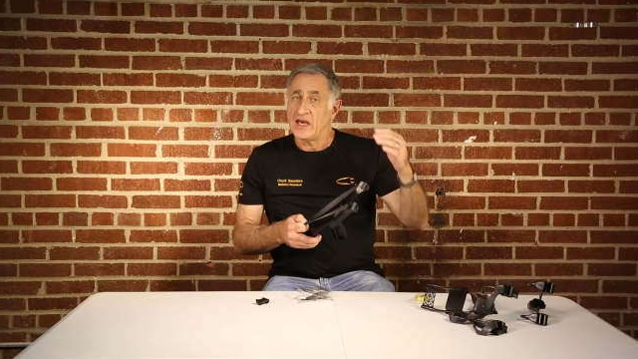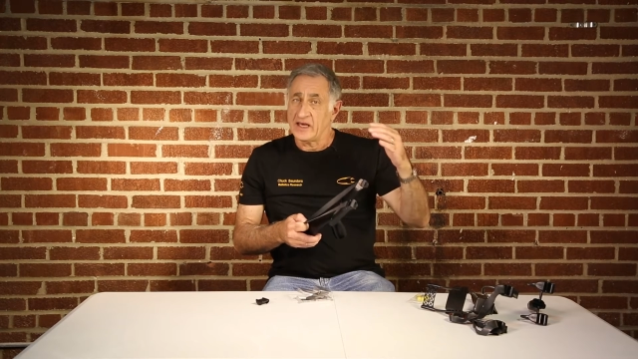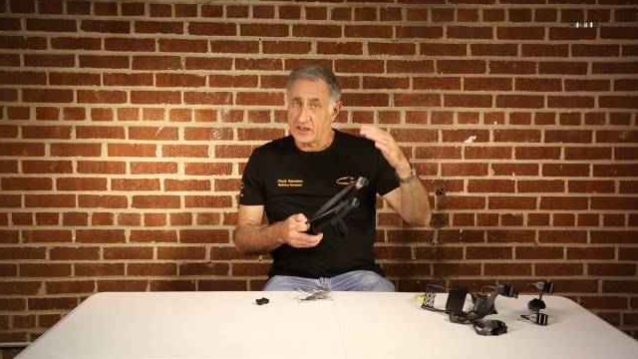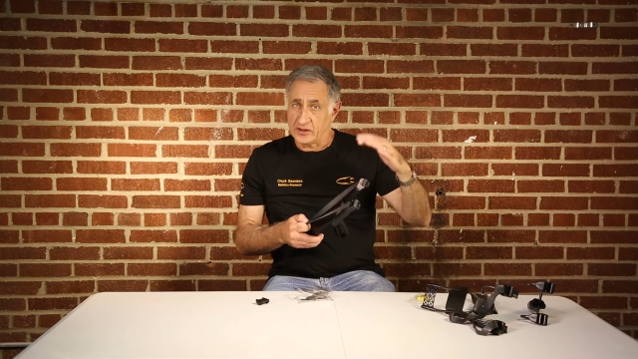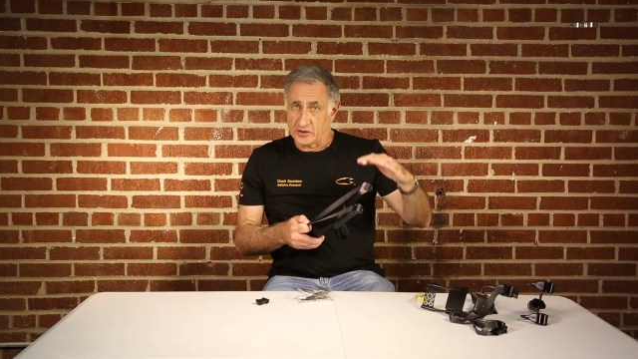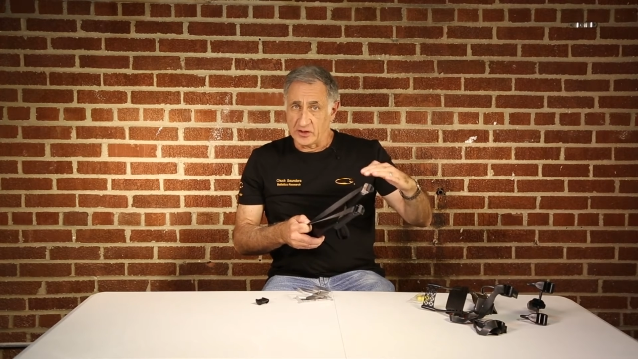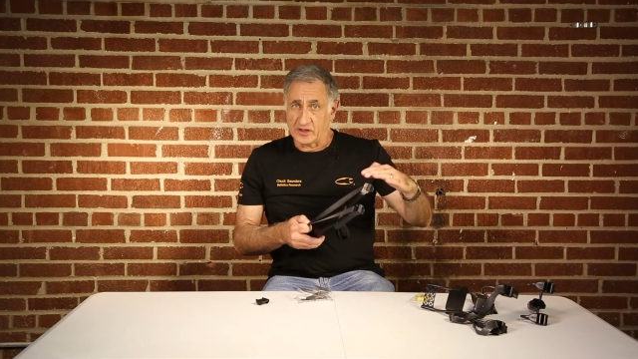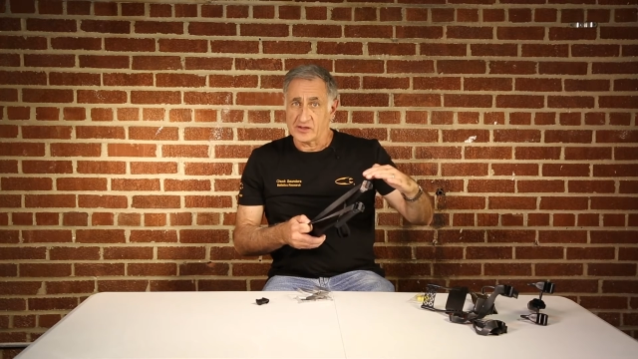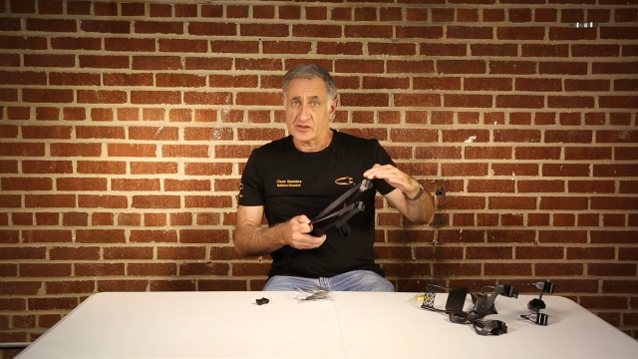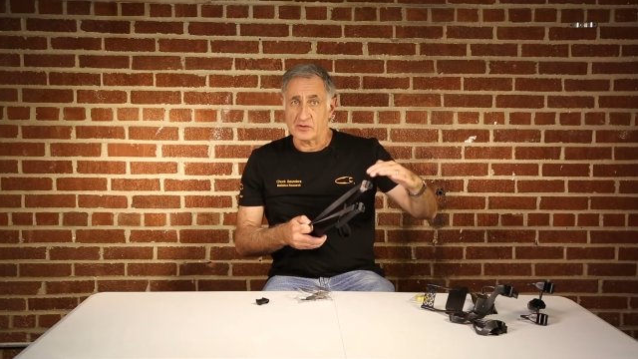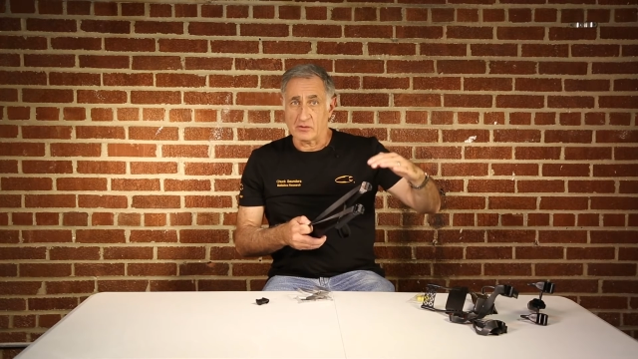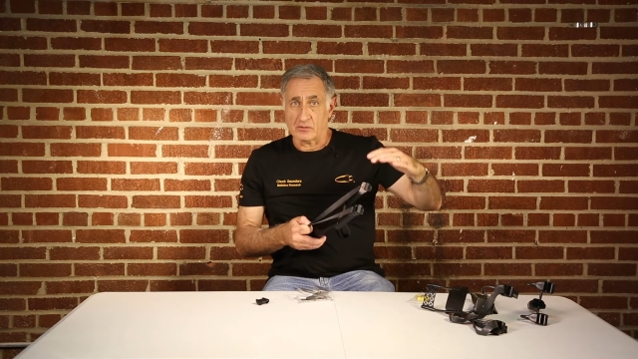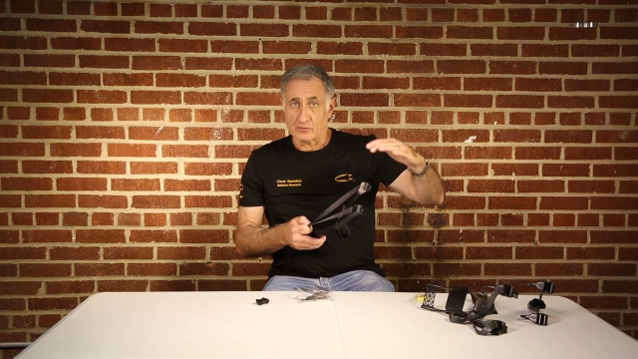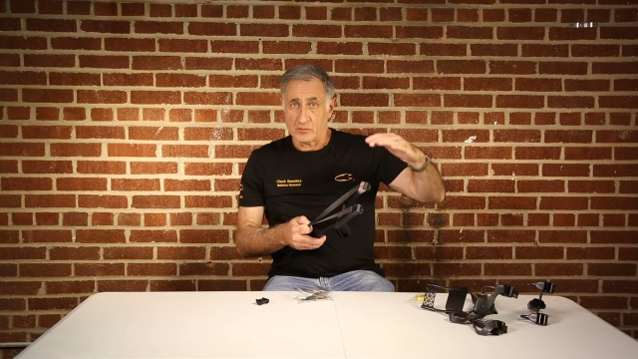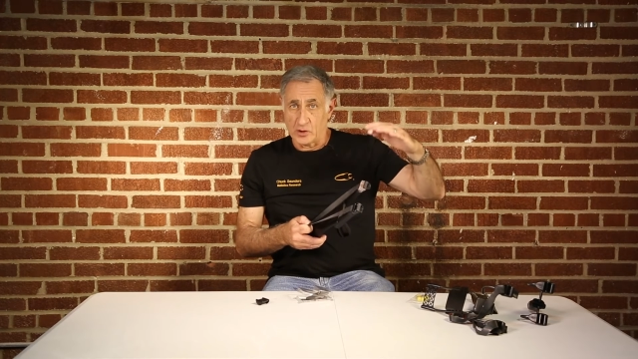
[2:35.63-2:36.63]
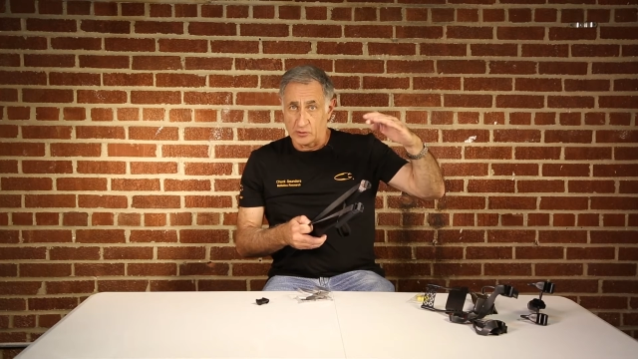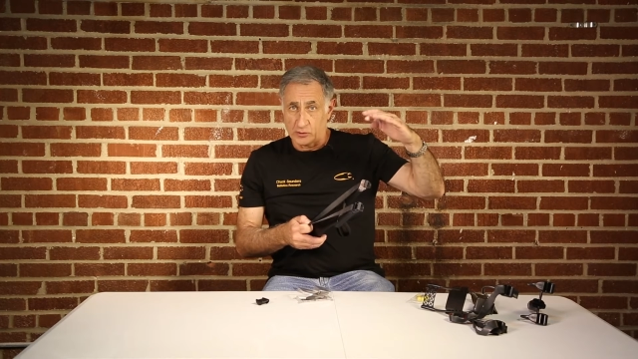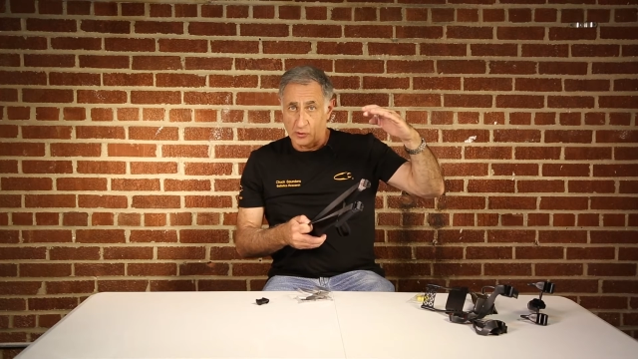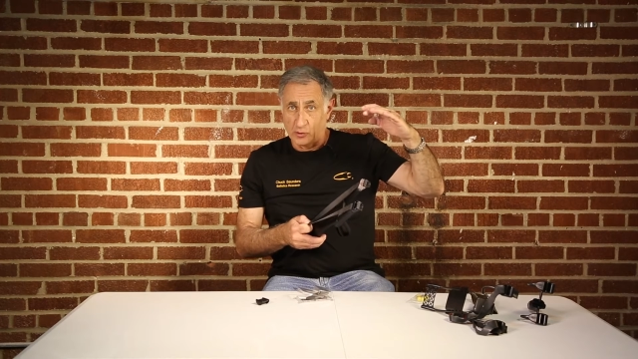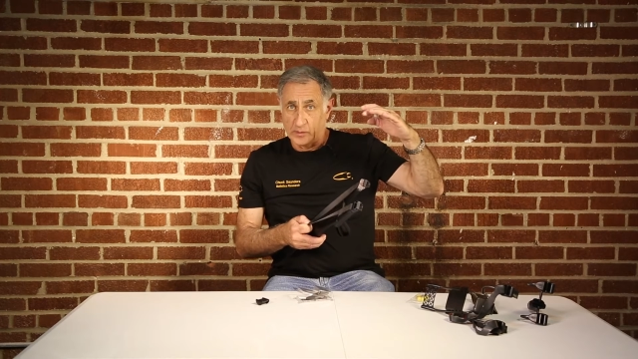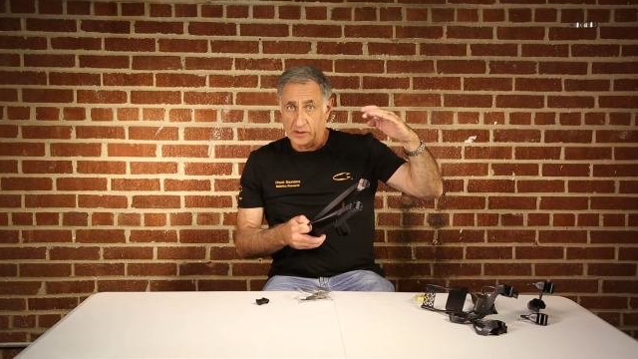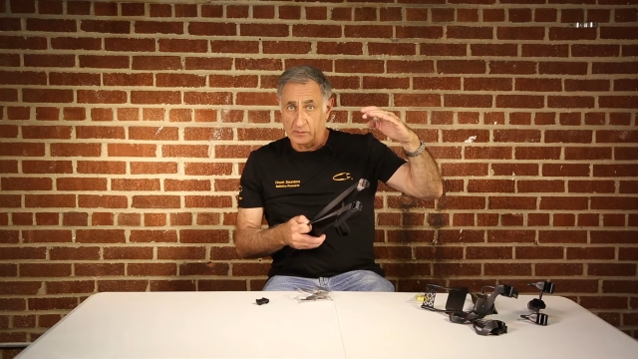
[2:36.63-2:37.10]
and adjust your
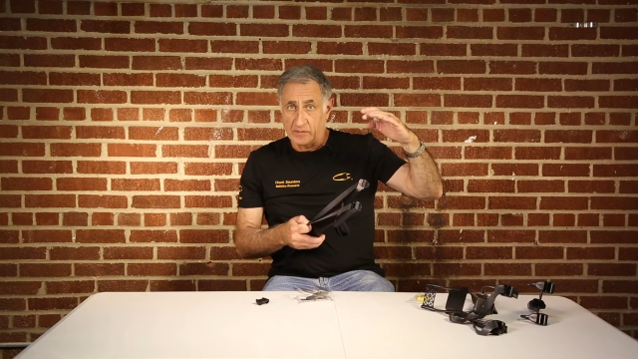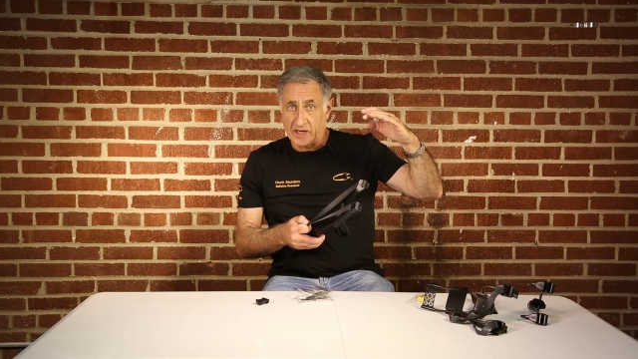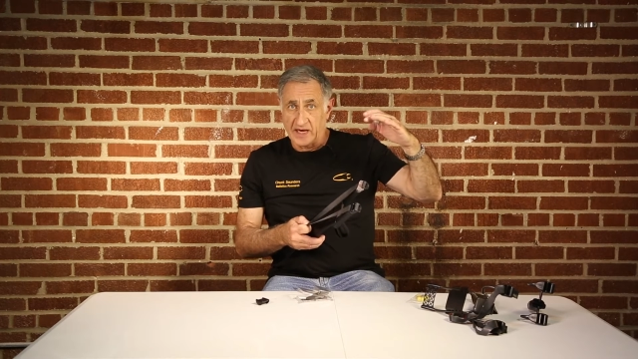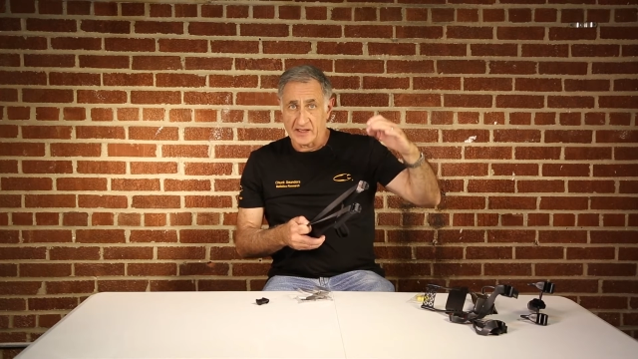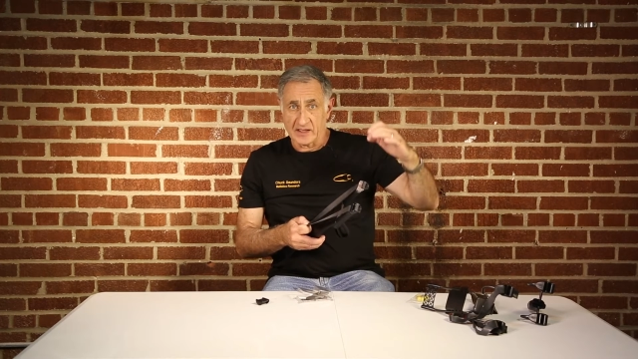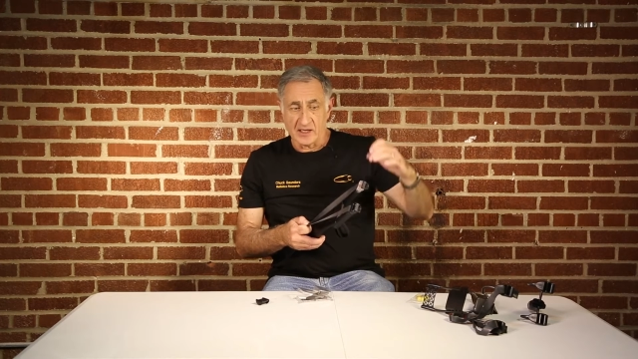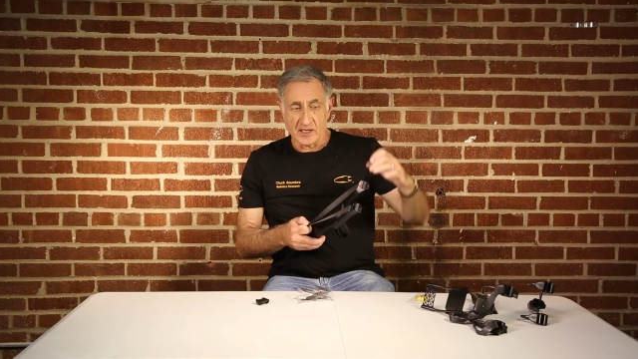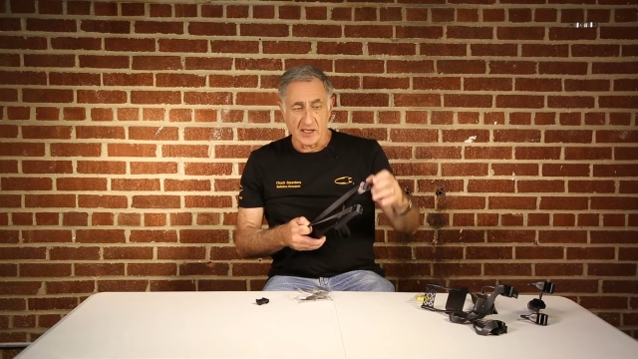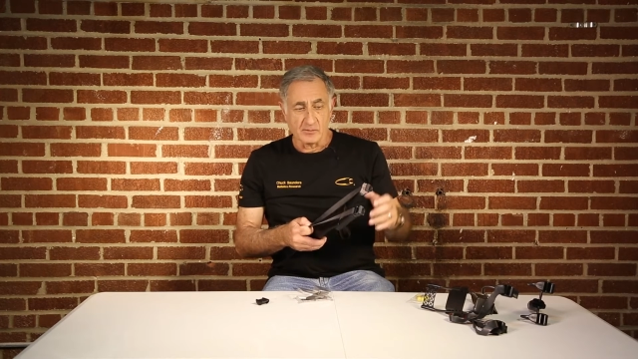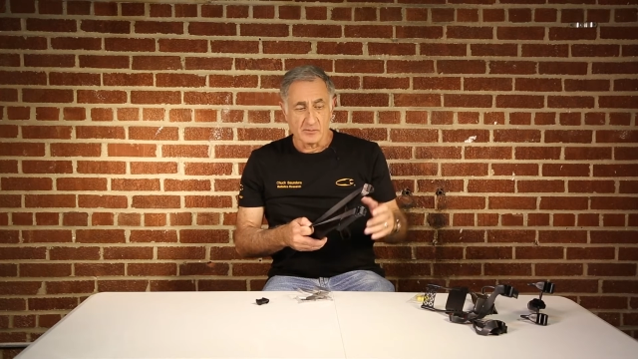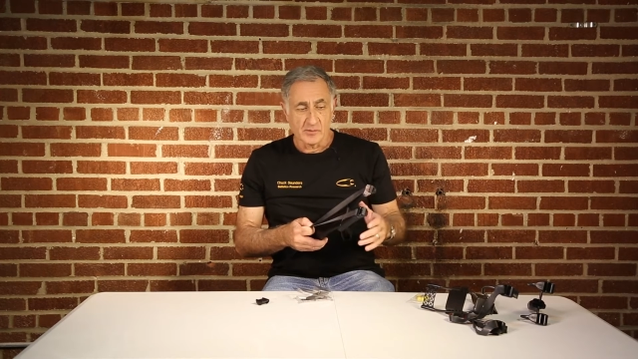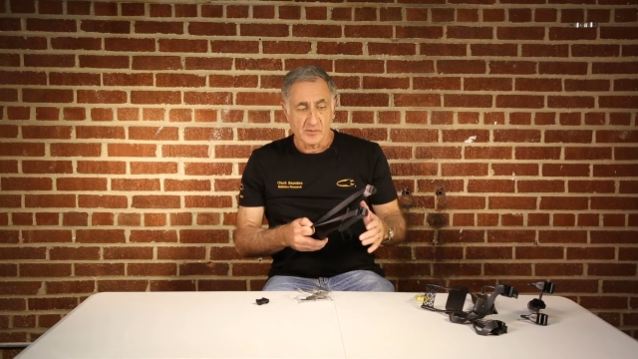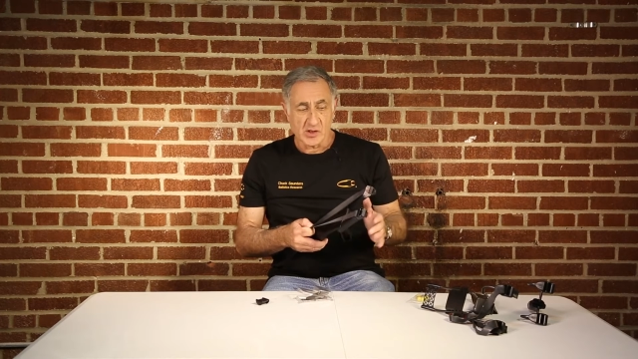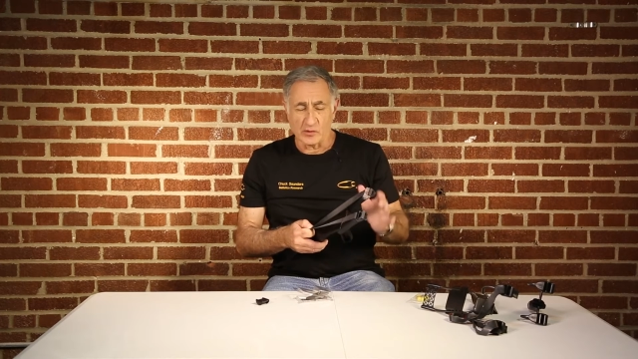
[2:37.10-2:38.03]
grouping back up.